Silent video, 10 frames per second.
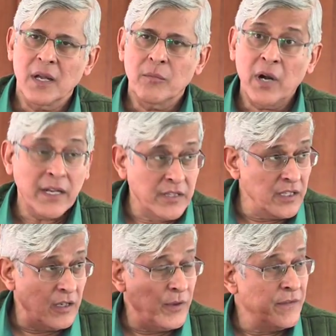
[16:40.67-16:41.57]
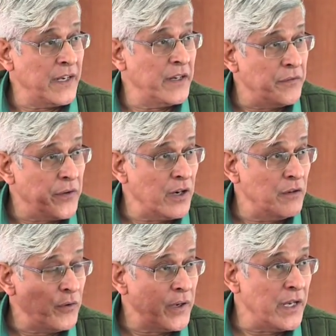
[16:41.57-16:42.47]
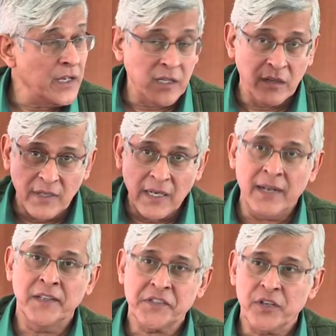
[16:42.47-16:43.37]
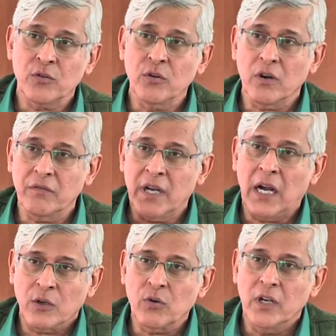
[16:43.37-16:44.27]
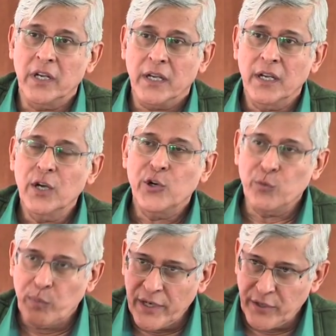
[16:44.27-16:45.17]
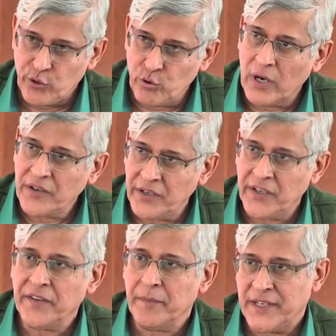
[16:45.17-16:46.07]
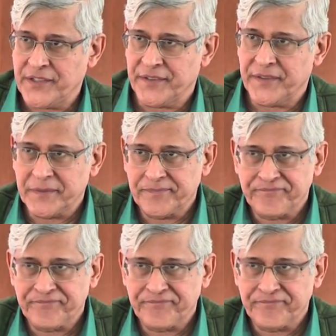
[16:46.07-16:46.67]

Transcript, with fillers: But I think it will be very difficult for even Alastair Cook or Virat Kohli to play 200 test matches.